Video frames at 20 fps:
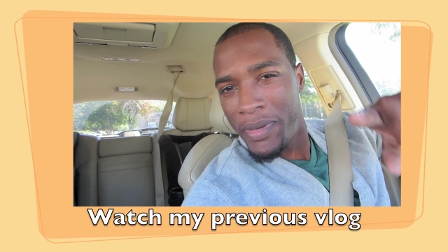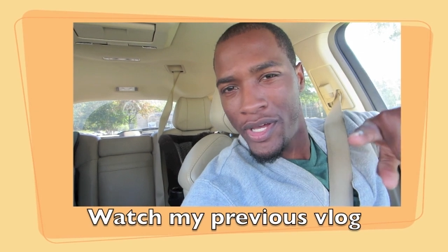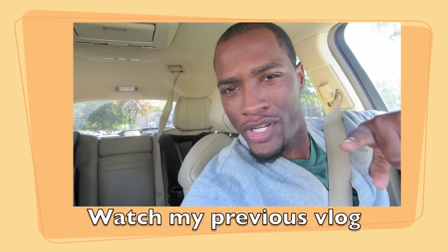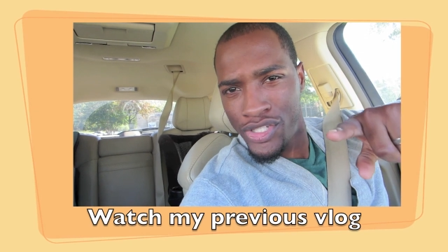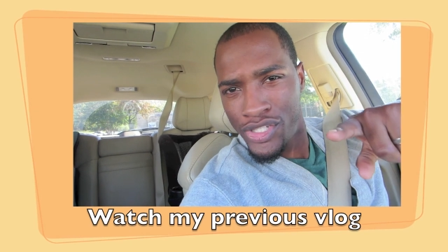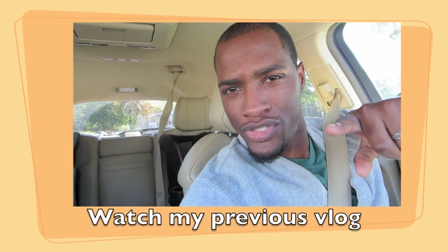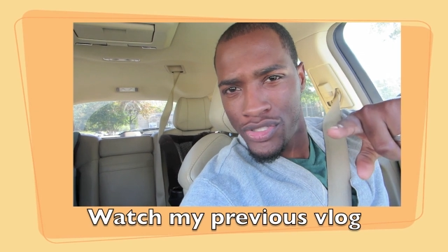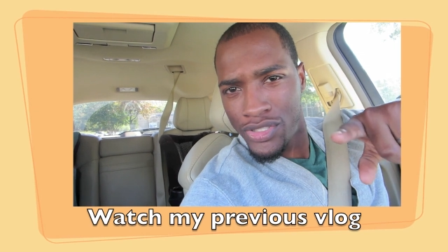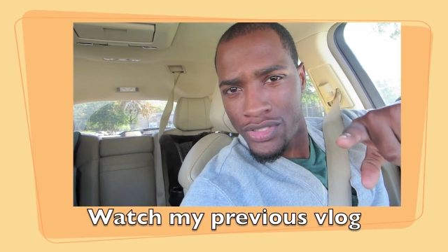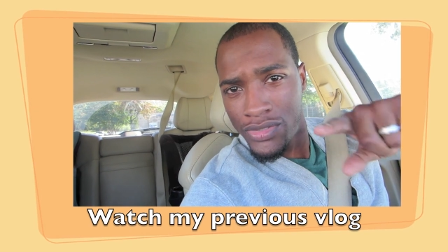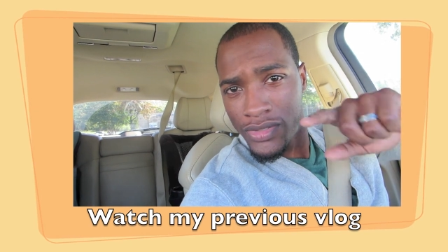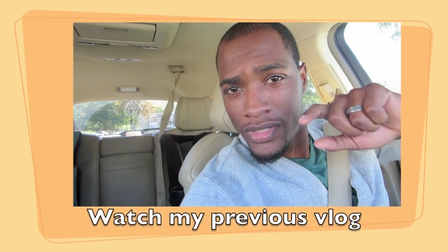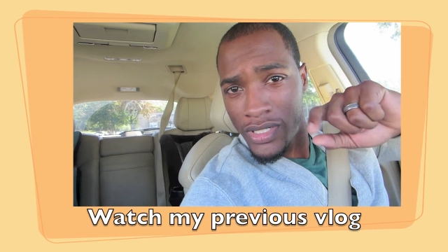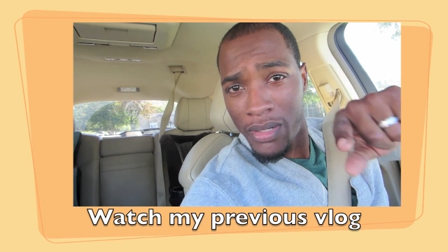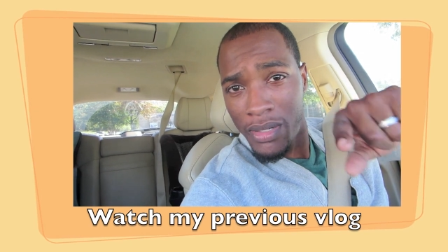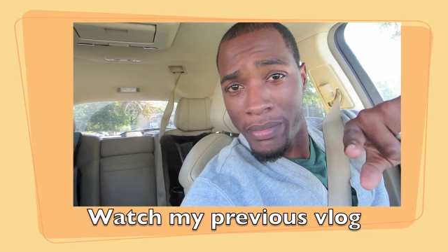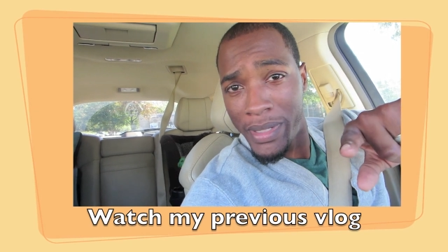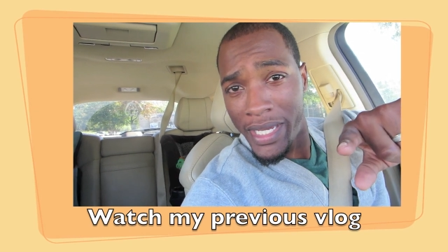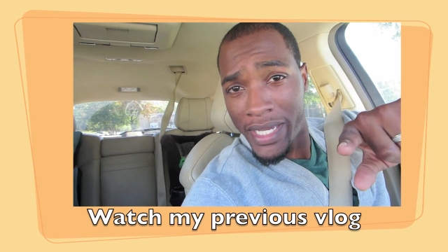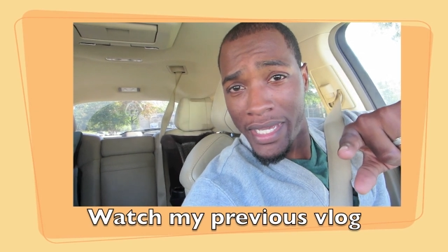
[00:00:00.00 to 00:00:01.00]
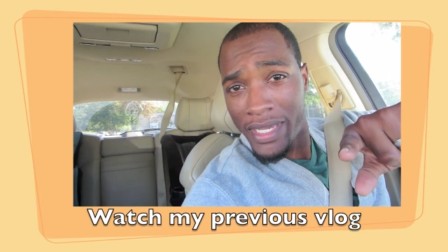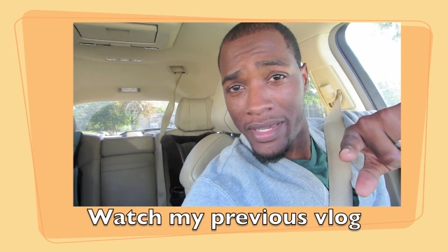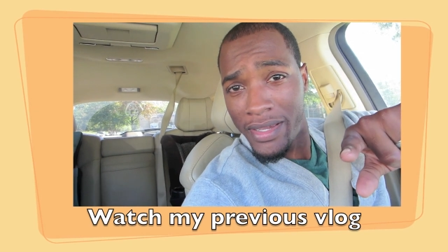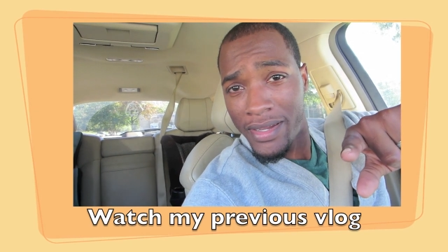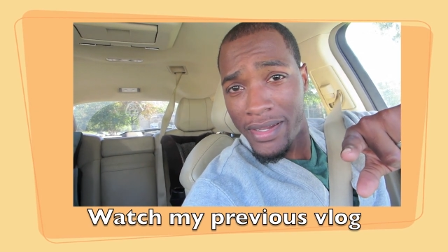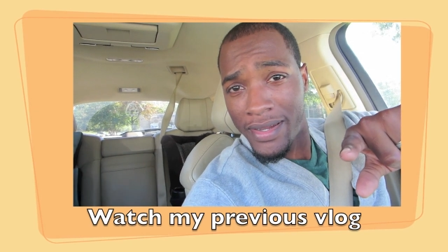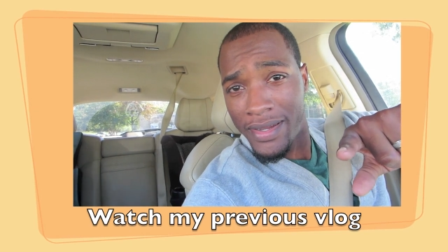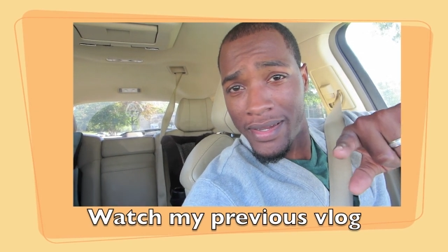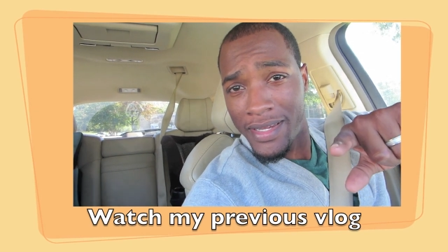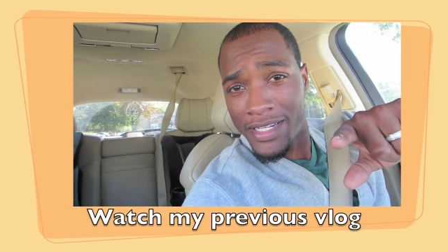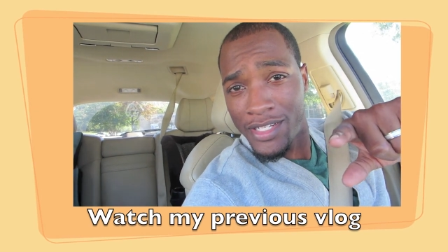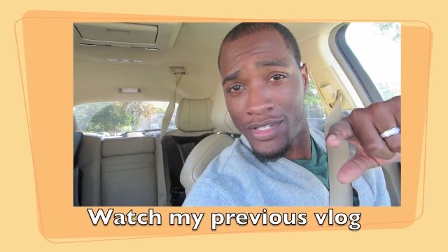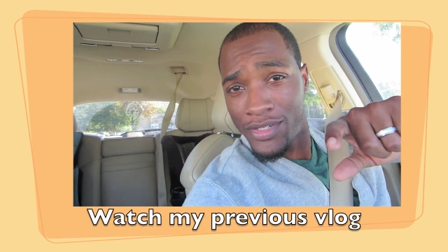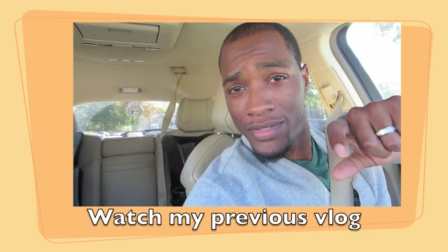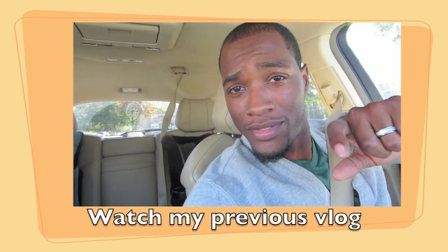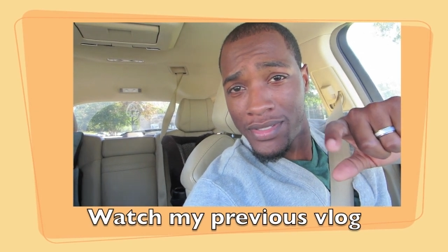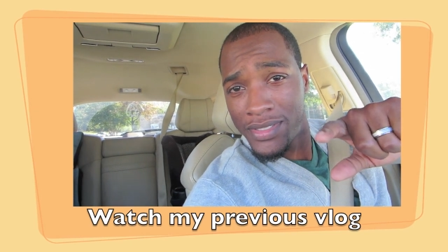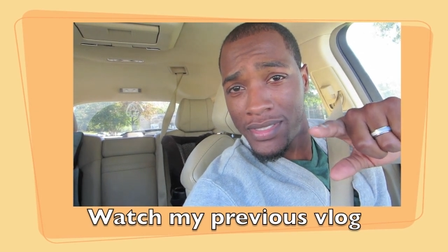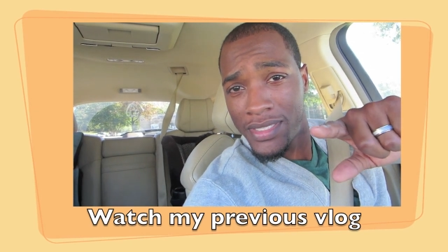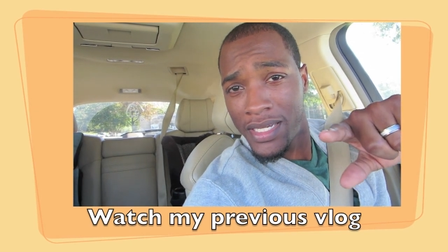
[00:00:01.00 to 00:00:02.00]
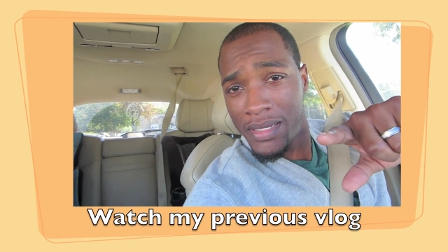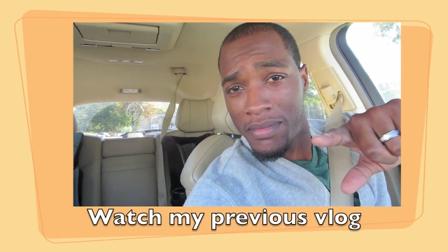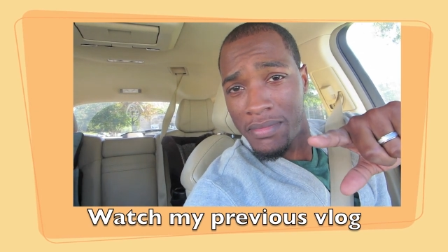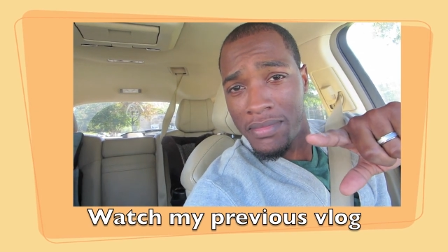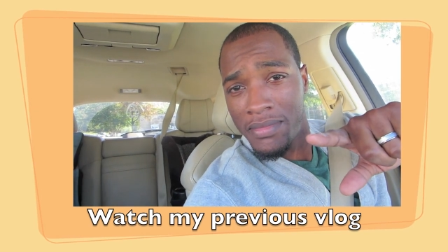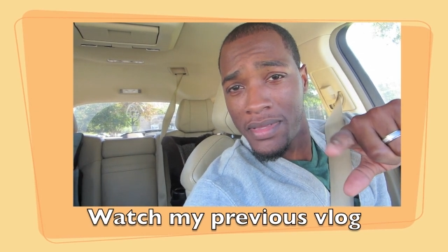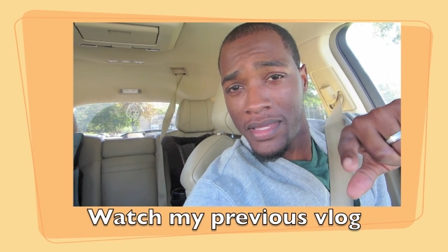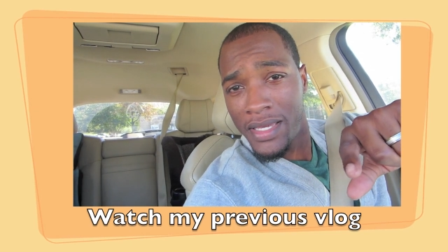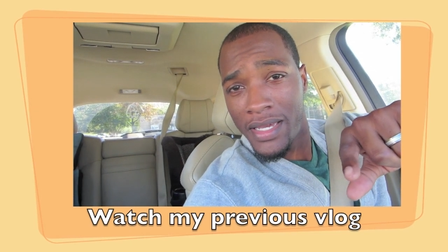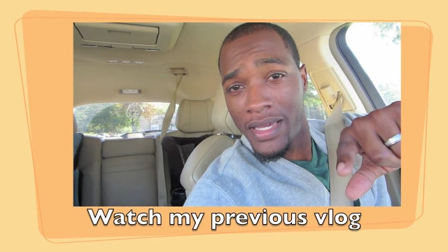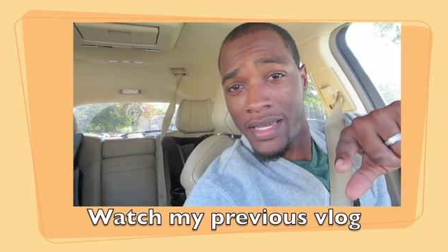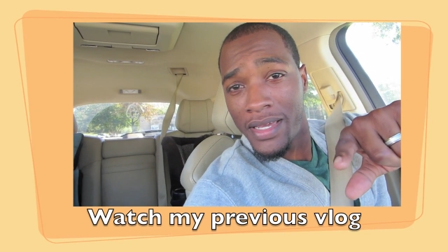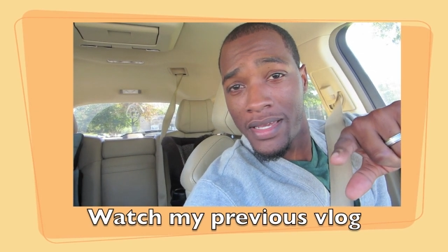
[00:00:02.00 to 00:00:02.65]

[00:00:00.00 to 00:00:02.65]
bet you still come back here and do the same